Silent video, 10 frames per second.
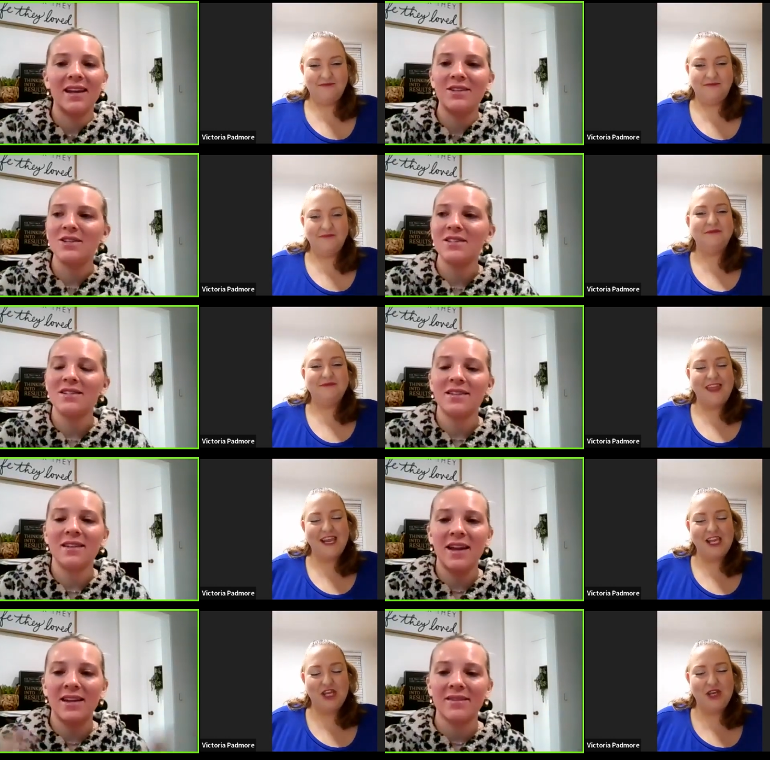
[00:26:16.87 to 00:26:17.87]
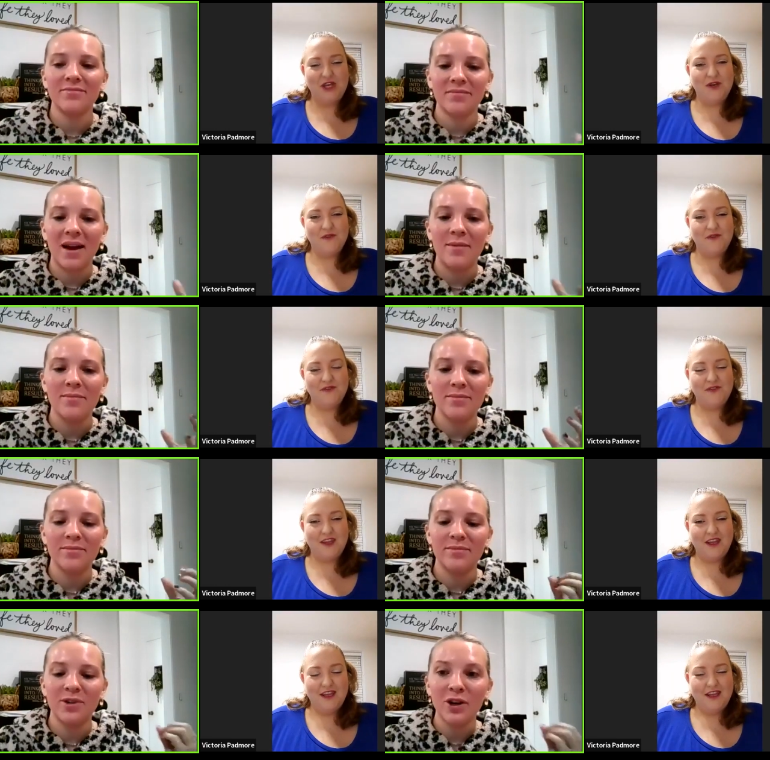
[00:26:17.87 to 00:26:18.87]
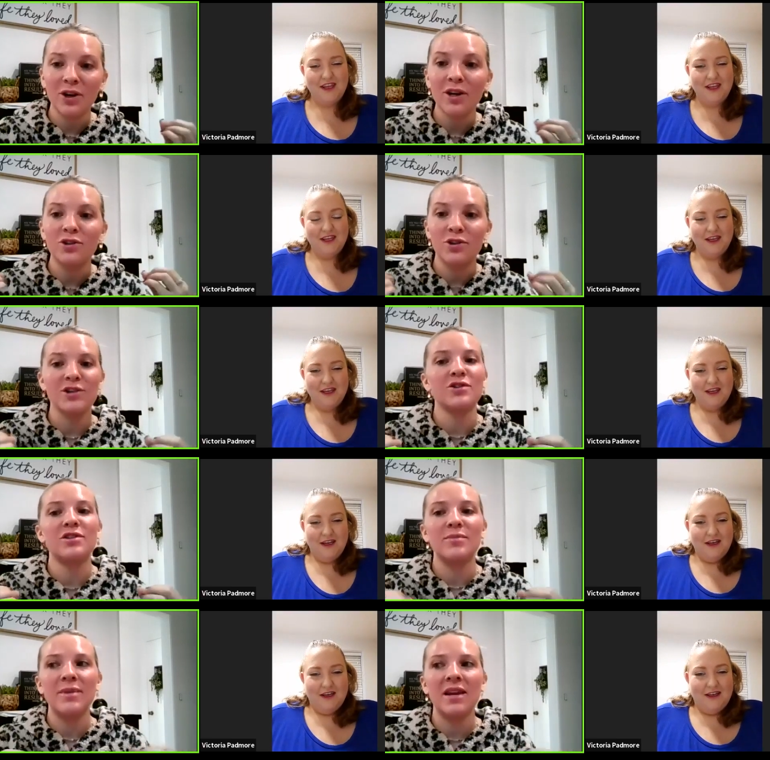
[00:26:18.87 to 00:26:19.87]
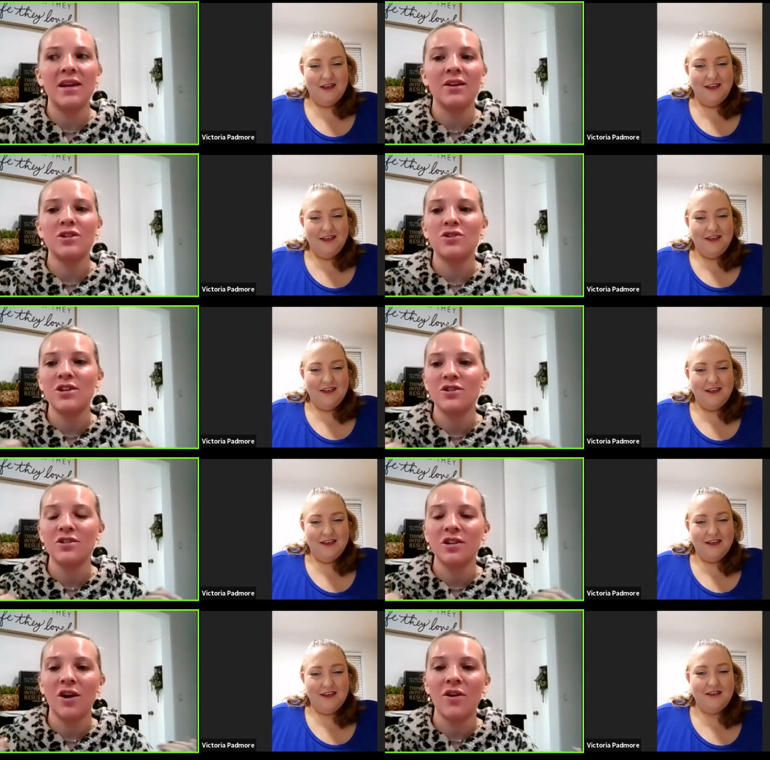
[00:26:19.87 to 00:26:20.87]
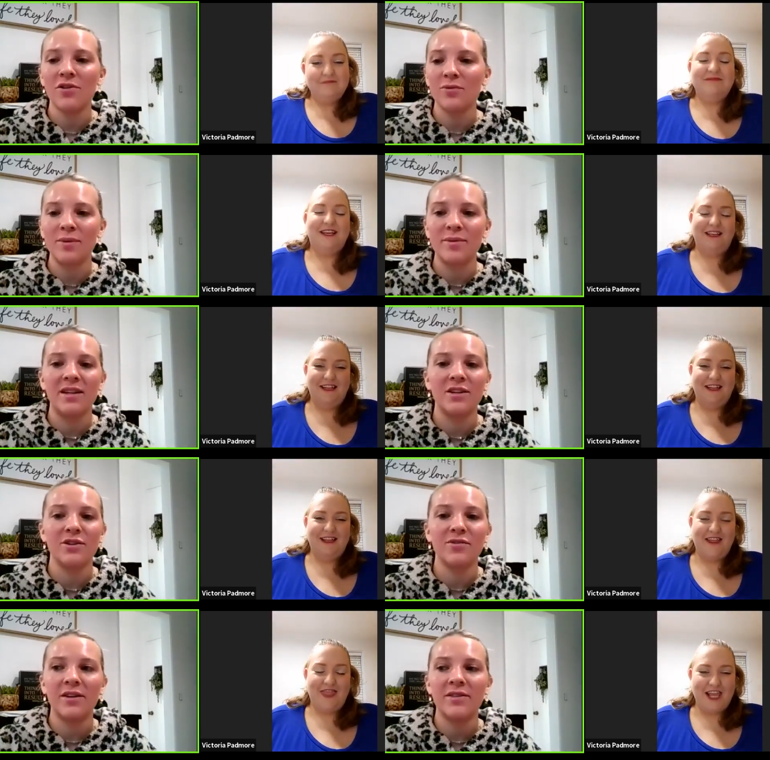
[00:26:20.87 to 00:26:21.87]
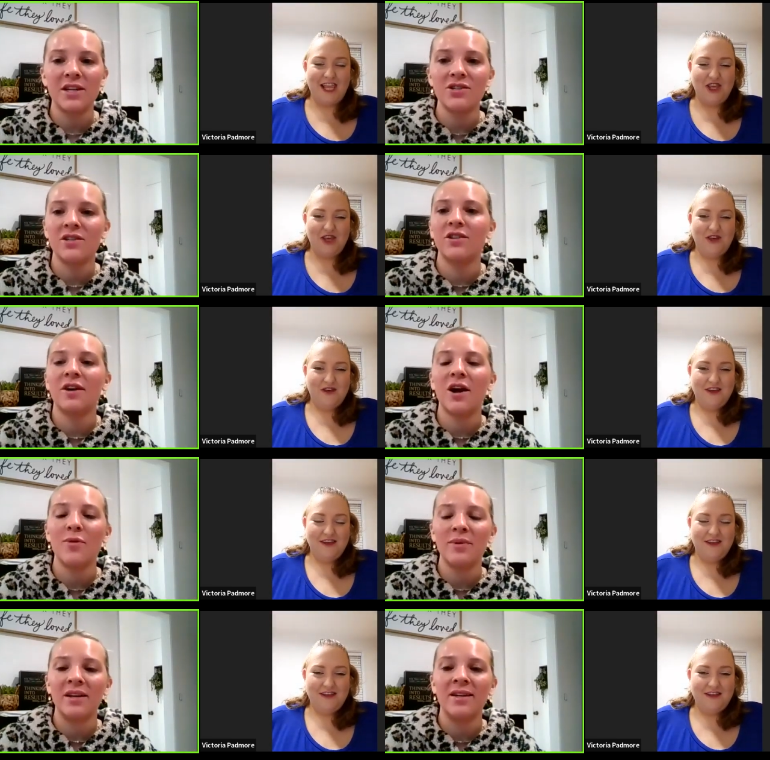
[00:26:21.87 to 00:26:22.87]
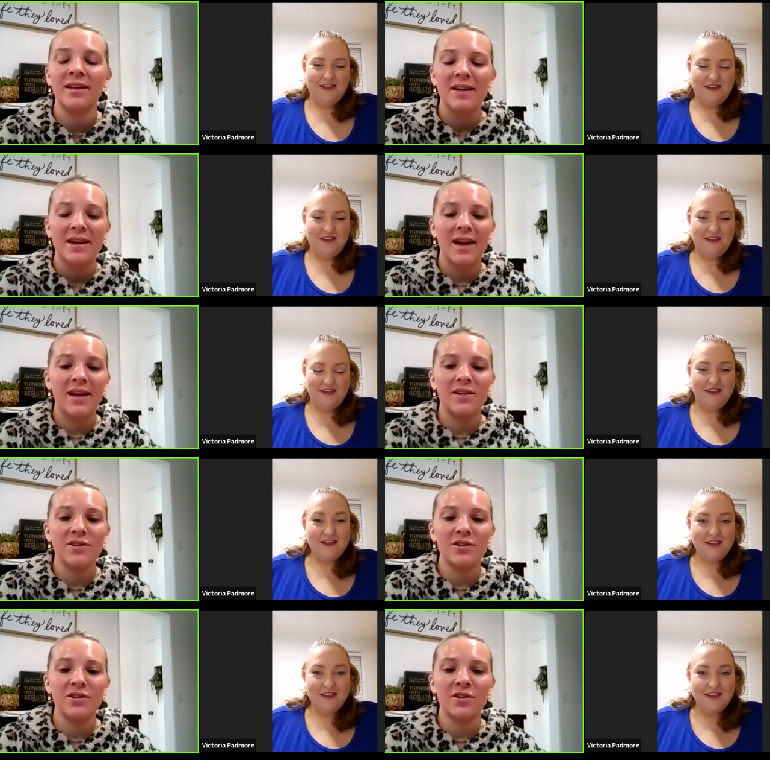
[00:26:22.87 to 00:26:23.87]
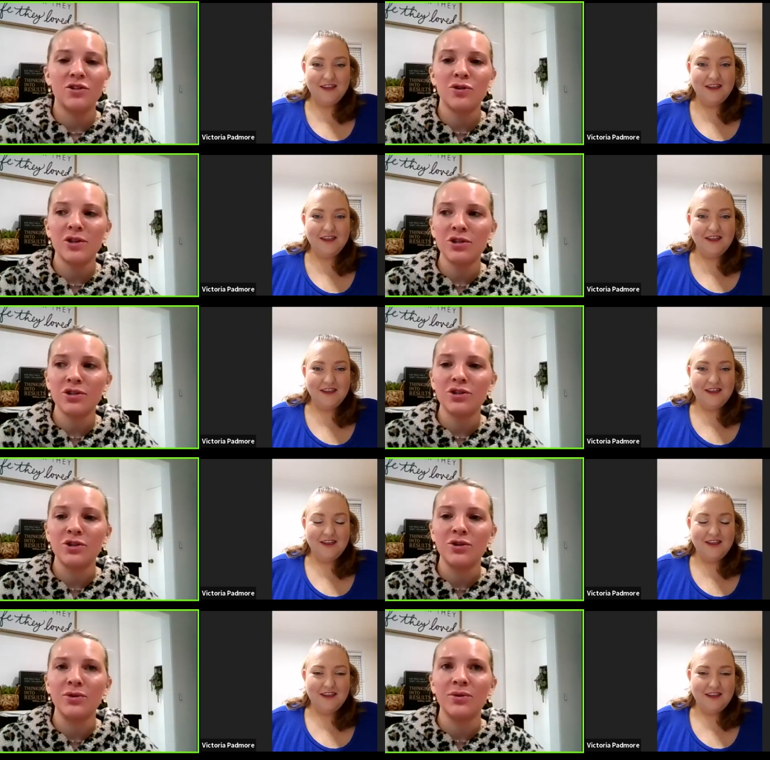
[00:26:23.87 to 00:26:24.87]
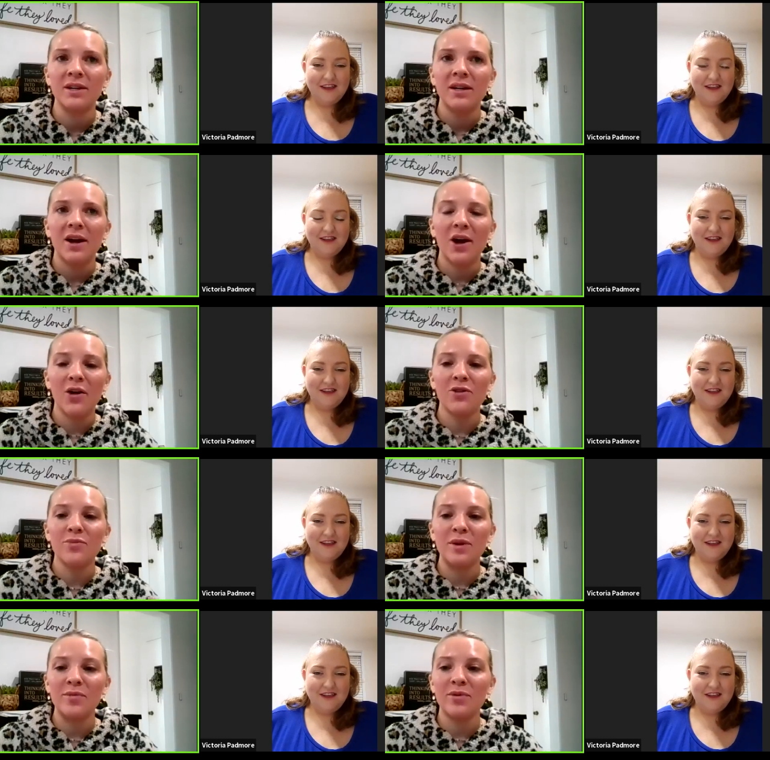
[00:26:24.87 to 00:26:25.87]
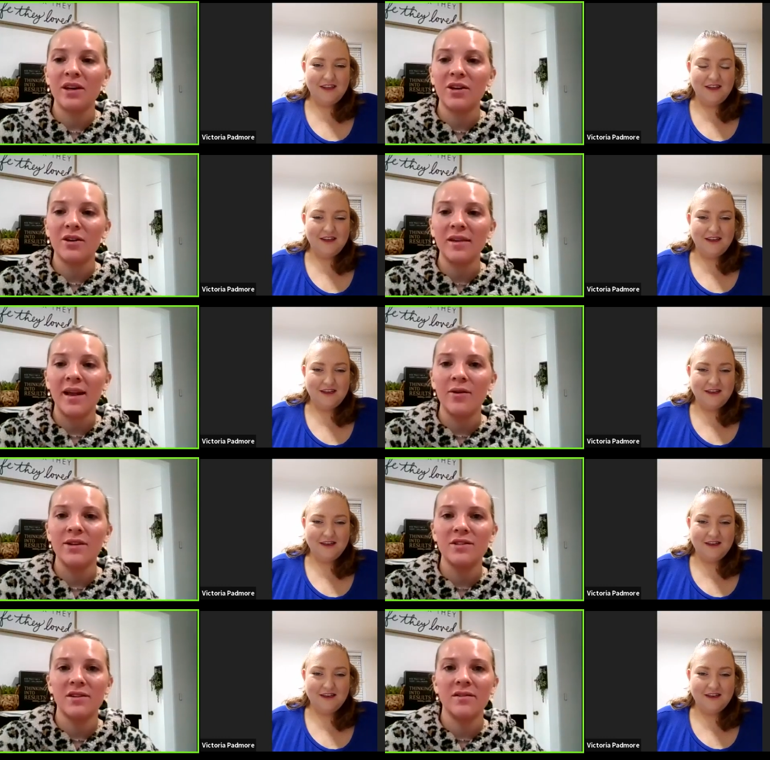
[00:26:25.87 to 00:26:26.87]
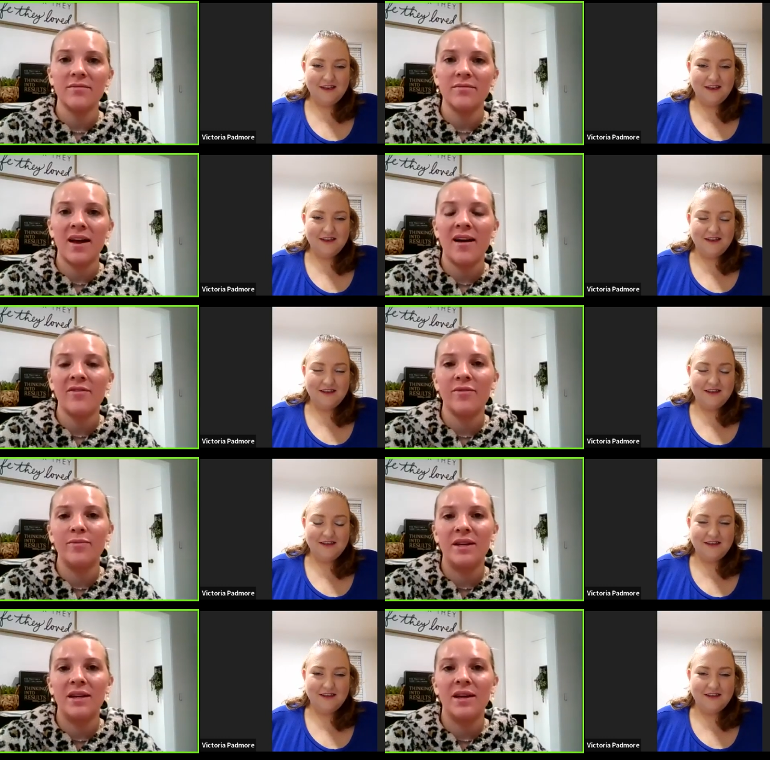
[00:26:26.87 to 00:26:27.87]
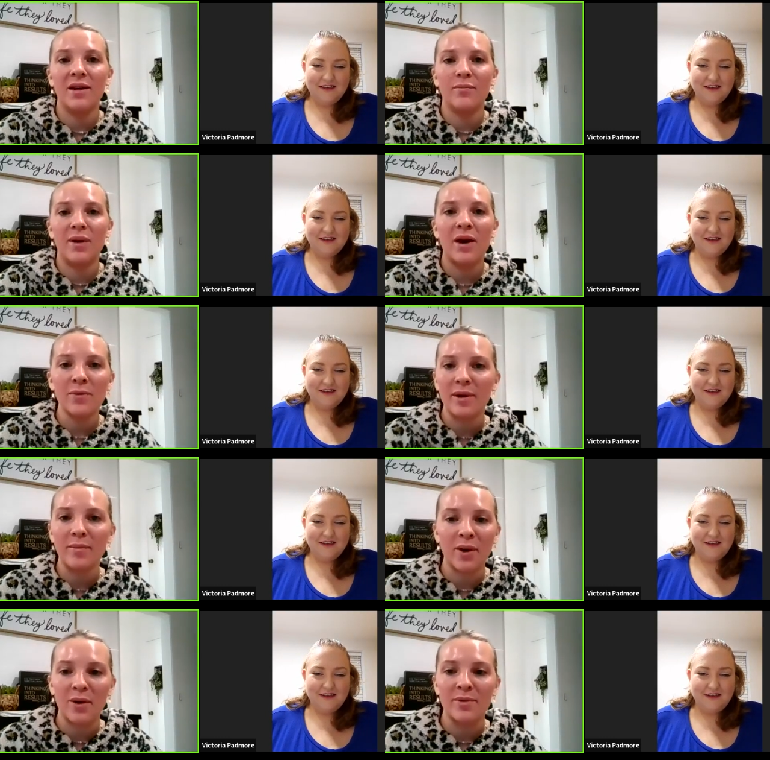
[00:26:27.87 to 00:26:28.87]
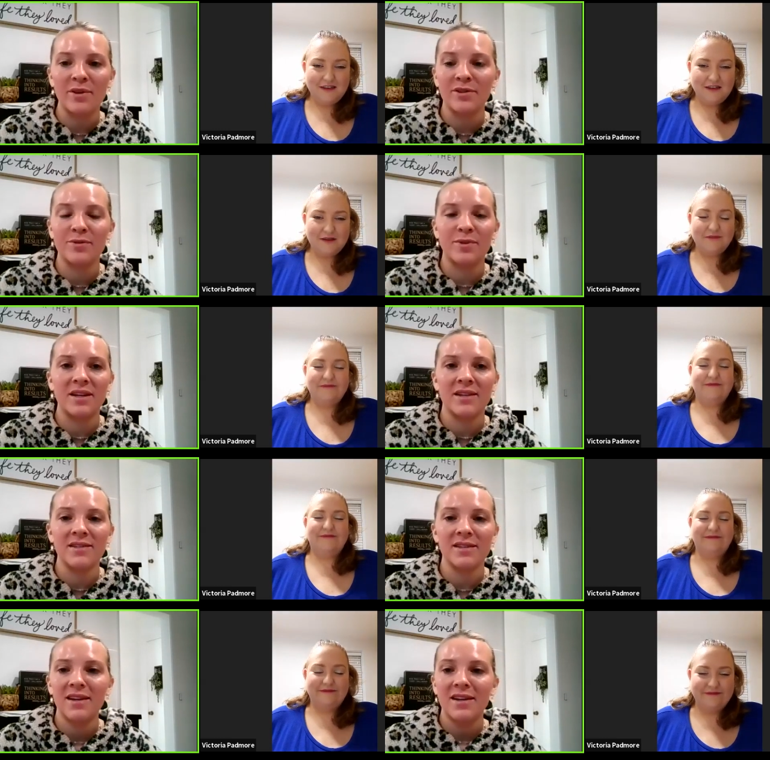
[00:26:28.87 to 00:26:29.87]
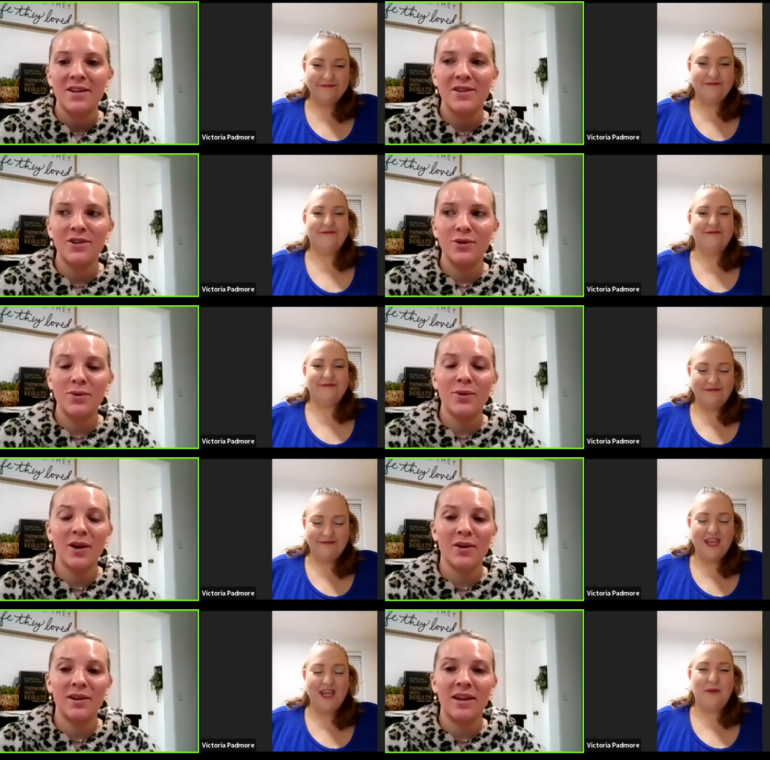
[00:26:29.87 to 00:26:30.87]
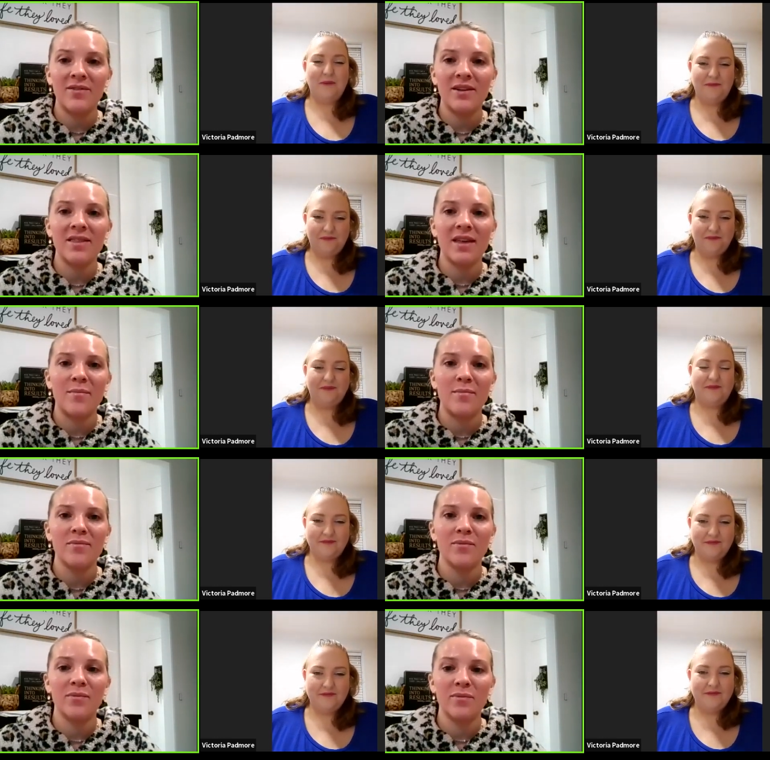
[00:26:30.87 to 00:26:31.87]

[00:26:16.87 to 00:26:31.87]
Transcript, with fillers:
Speaker 1: and I just like I'm. You're a treasure to me. You're a treasure to all the women in your foundation that you're helping, and you're a treasure to all the people that you're allowing to have be empowerment partners because you are giving them